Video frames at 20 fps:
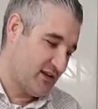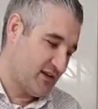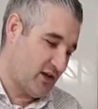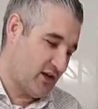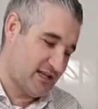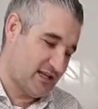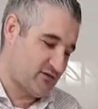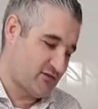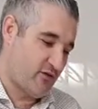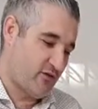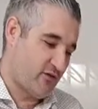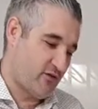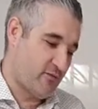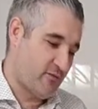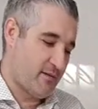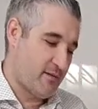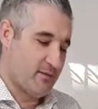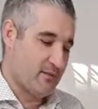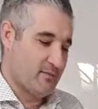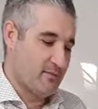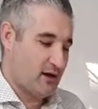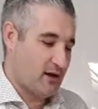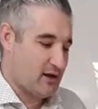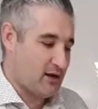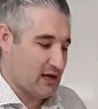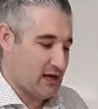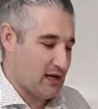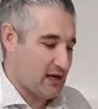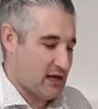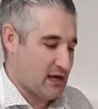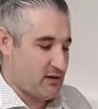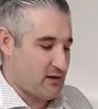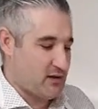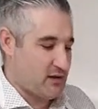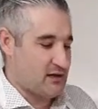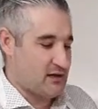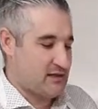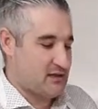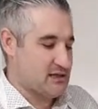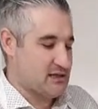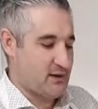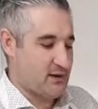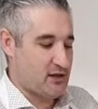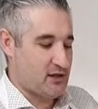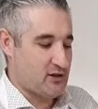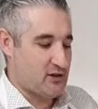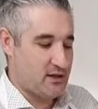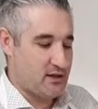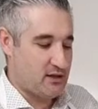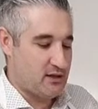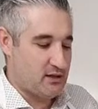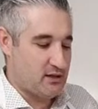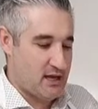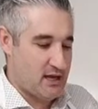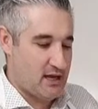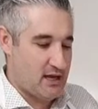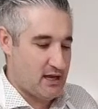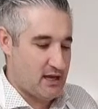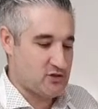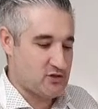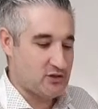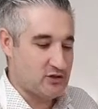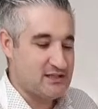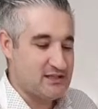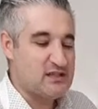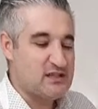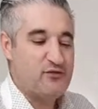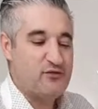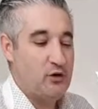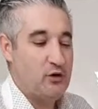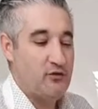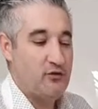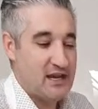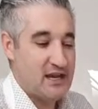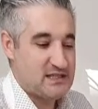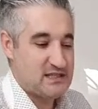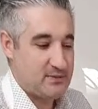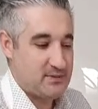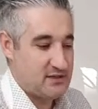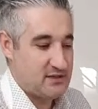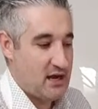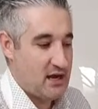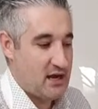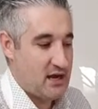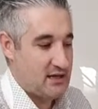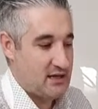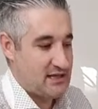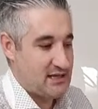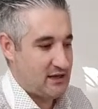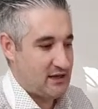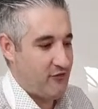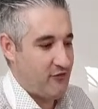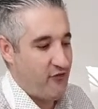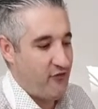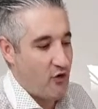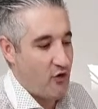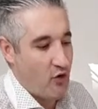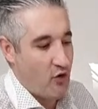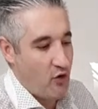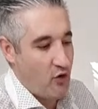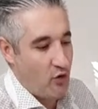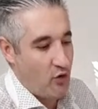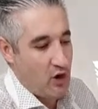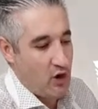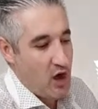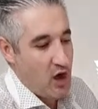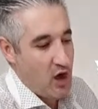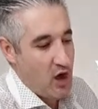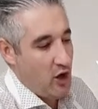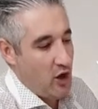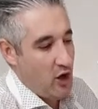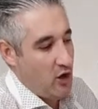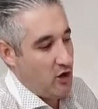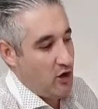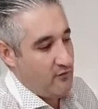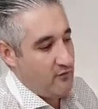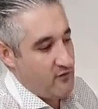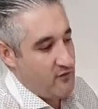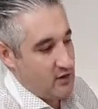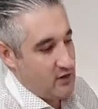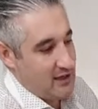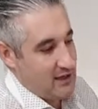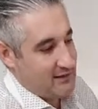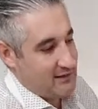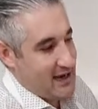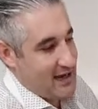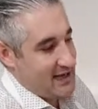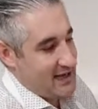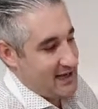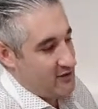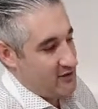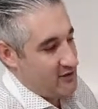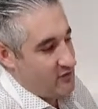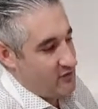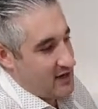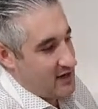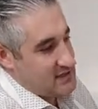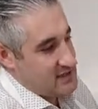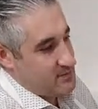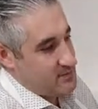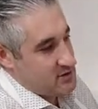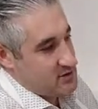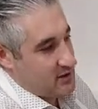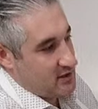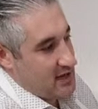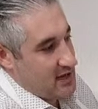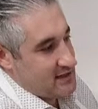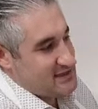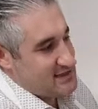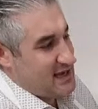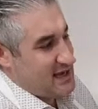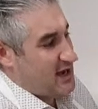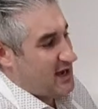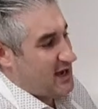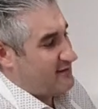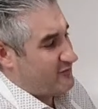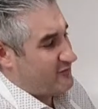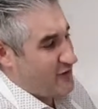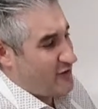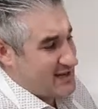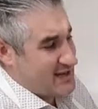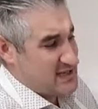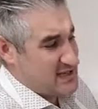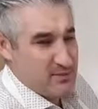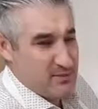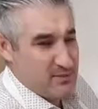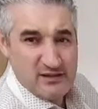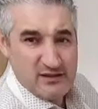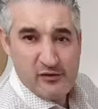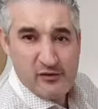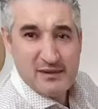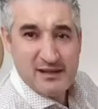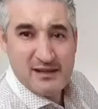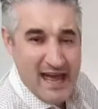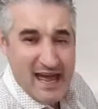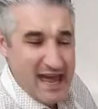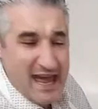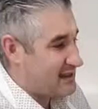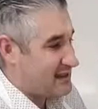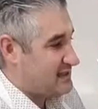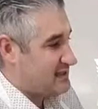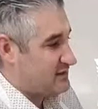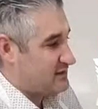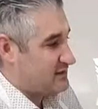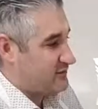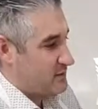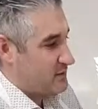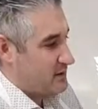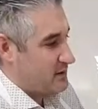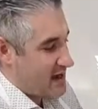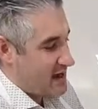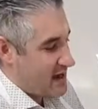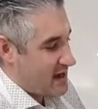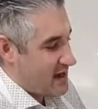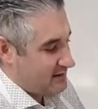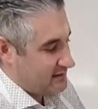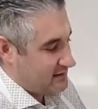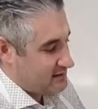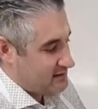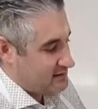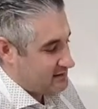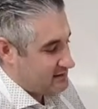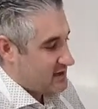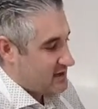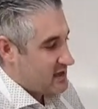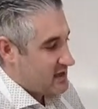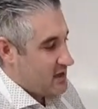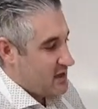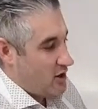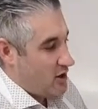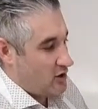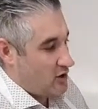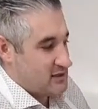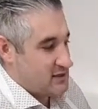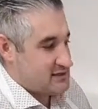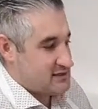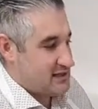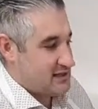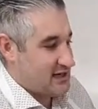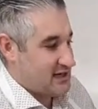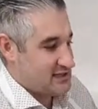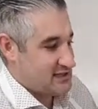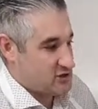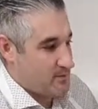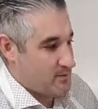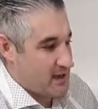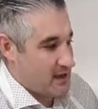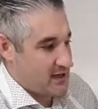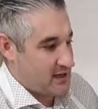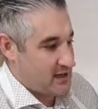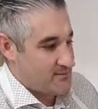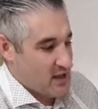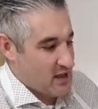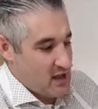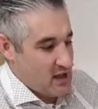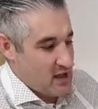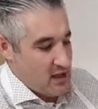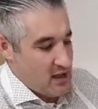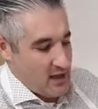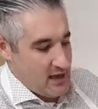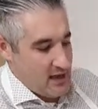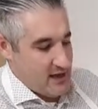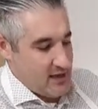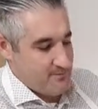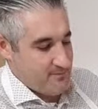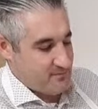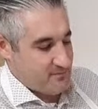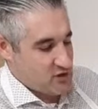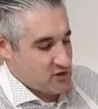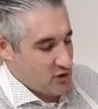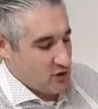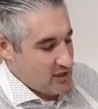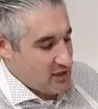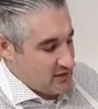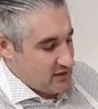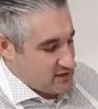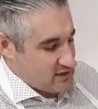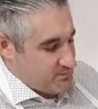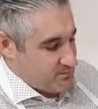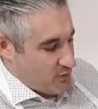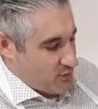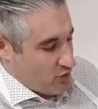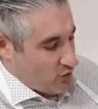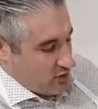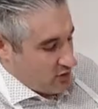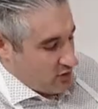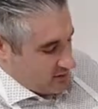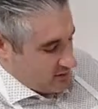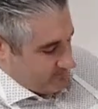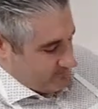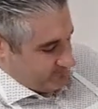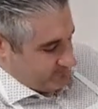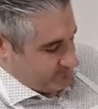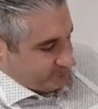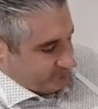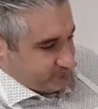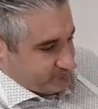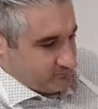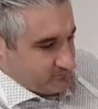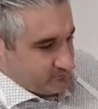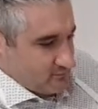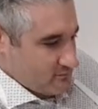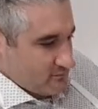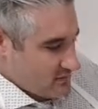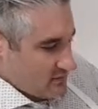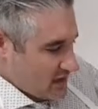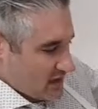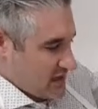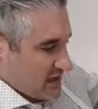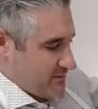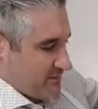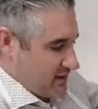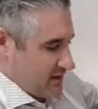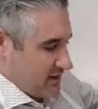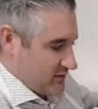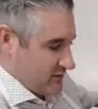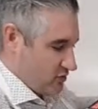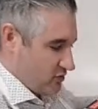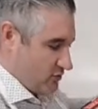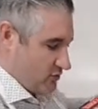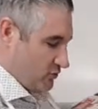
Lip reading: No, that's from my mom. Okay, let me clean it up a little bit. So this is full of recipes, guys, like full of Italian recipes, okay? These are recipes from the 80s, from the 90s. Honestly, there are so many. So in this book, let me remove